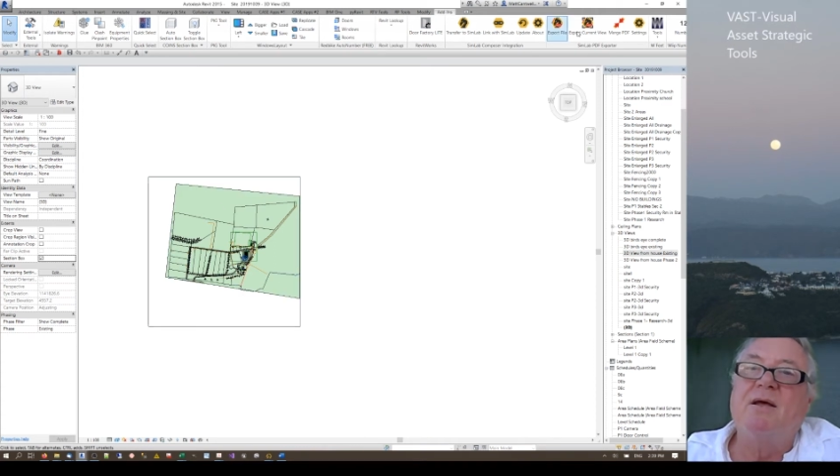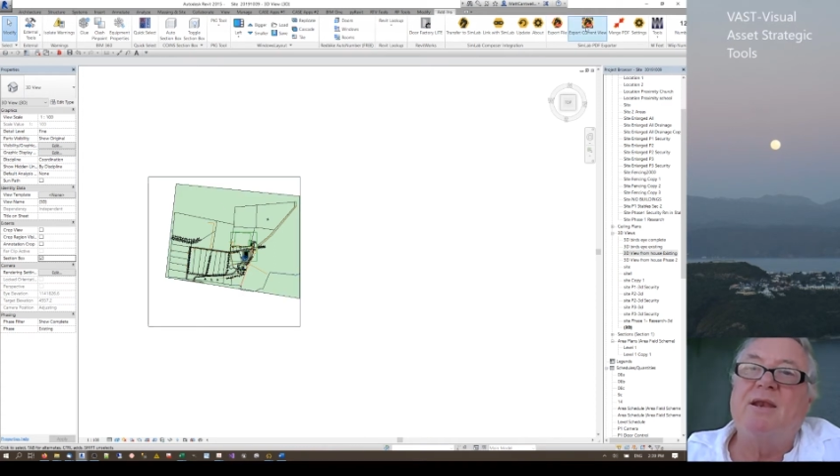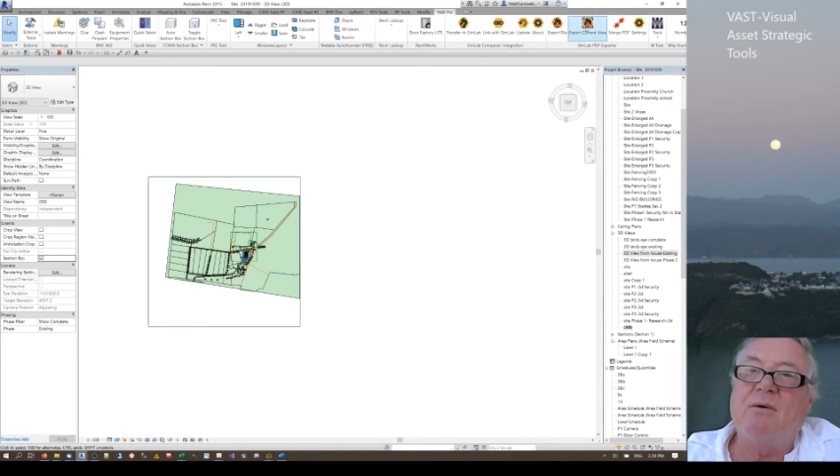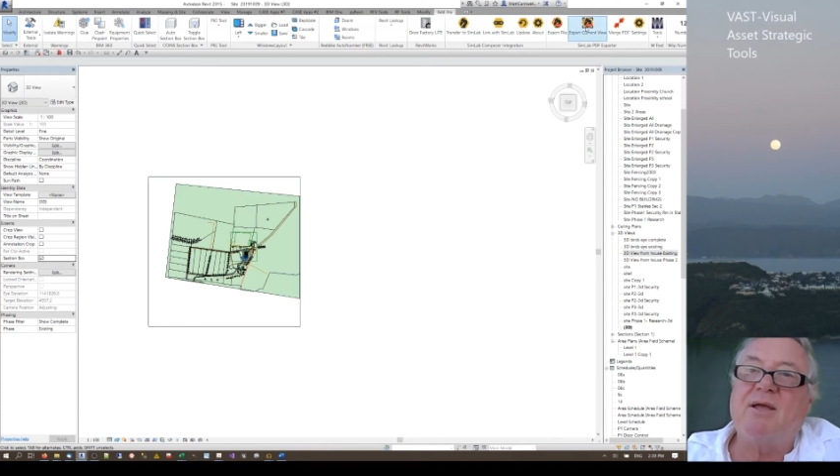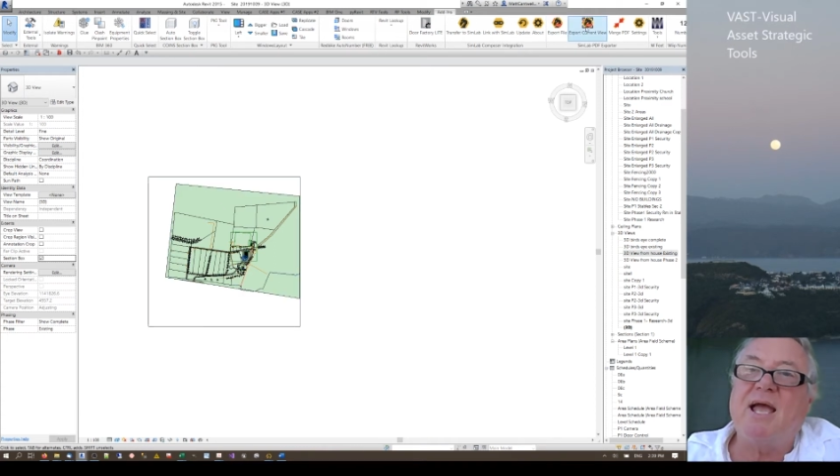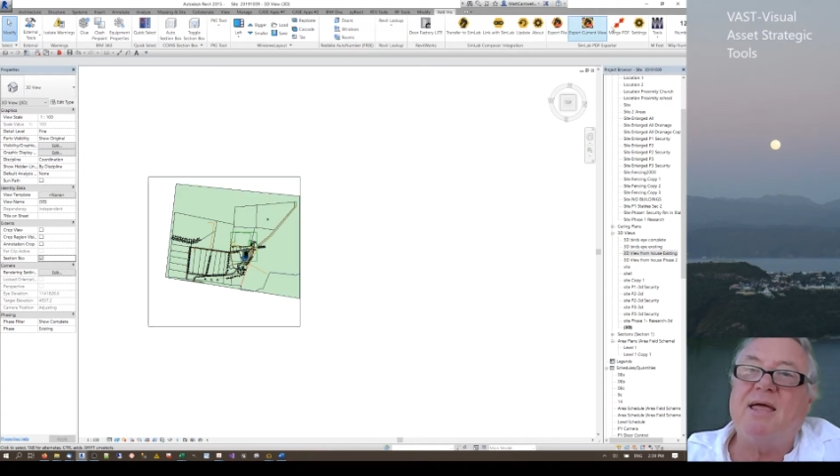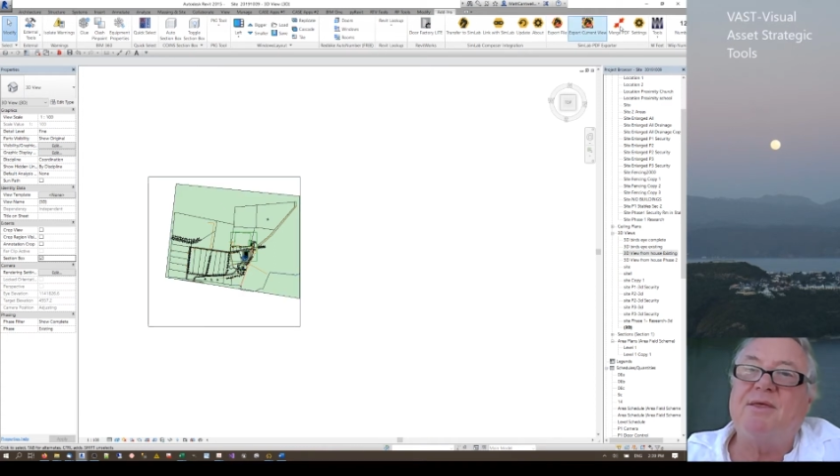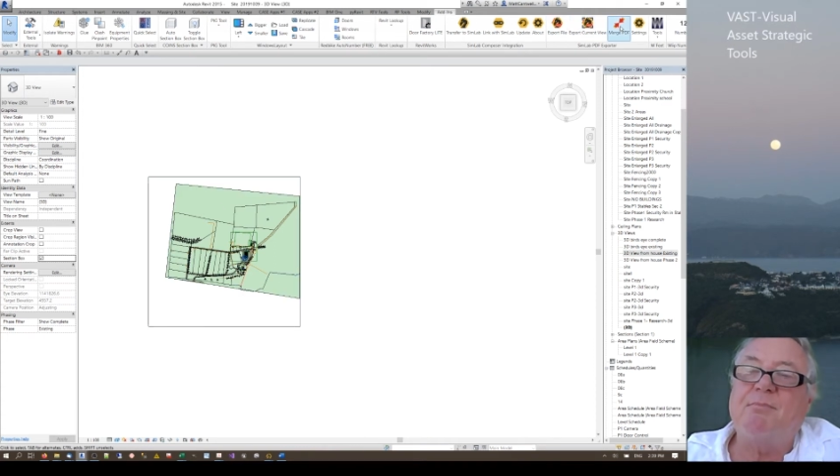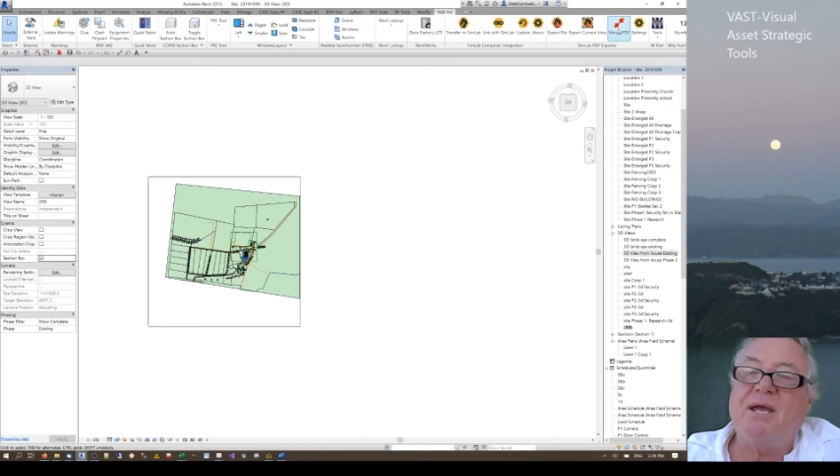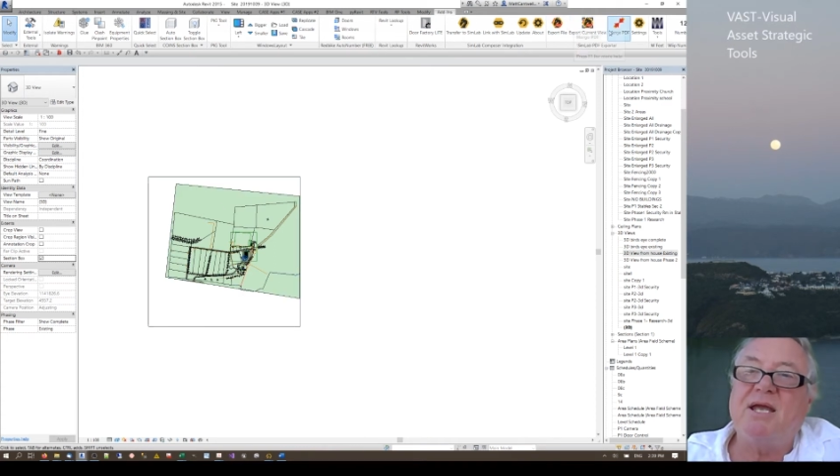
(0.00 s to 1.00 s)
Now,
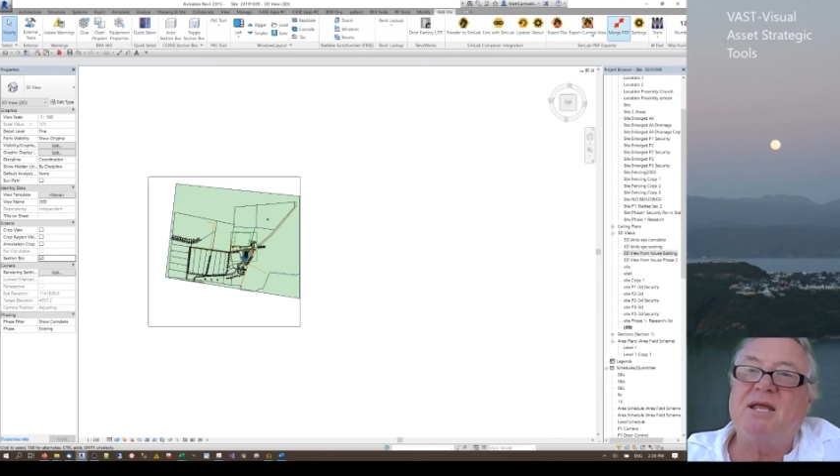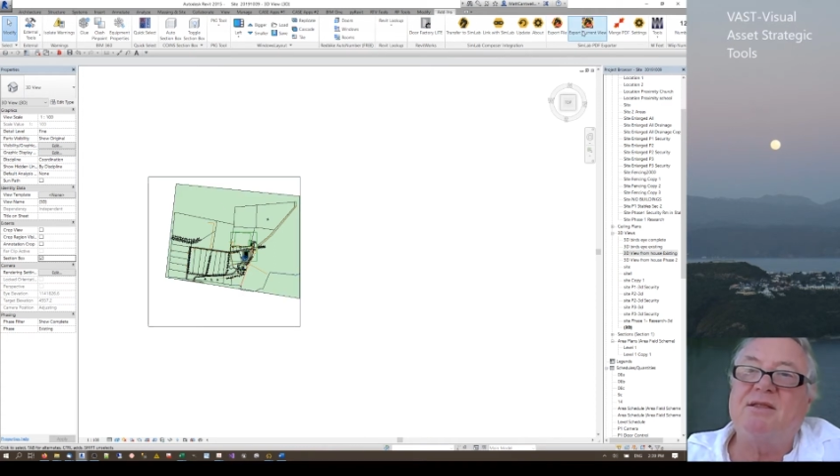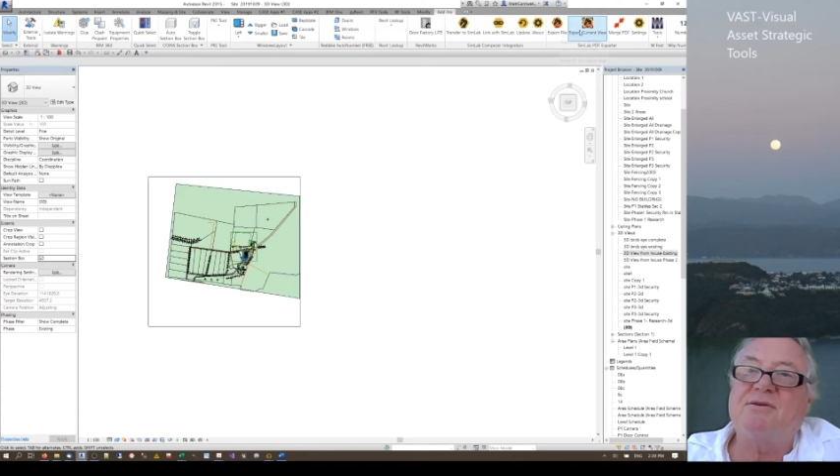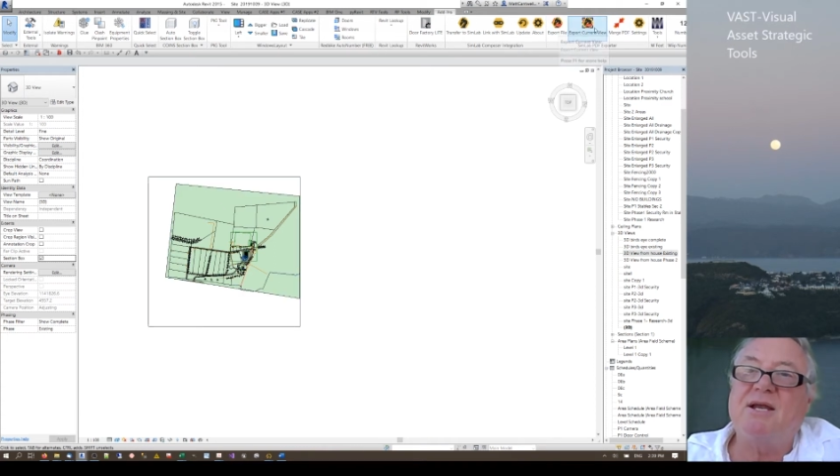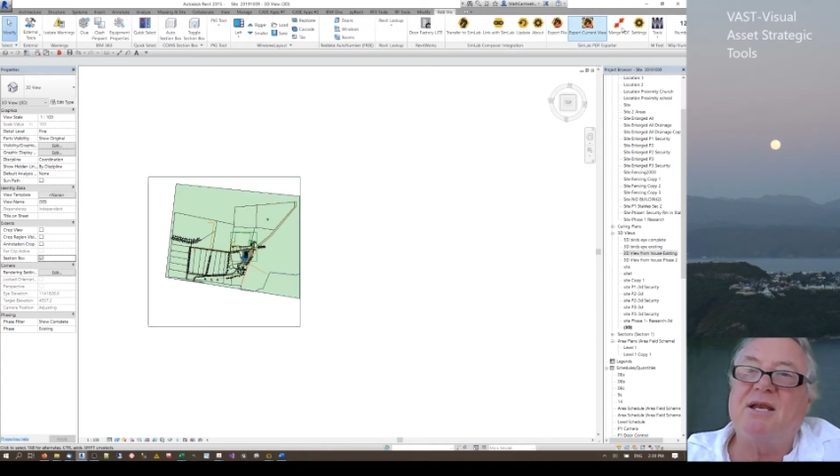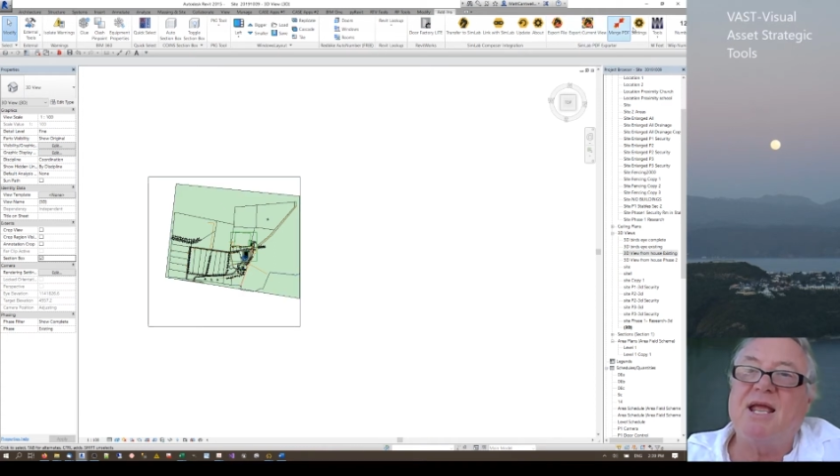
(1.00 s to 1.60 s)
again, the P D three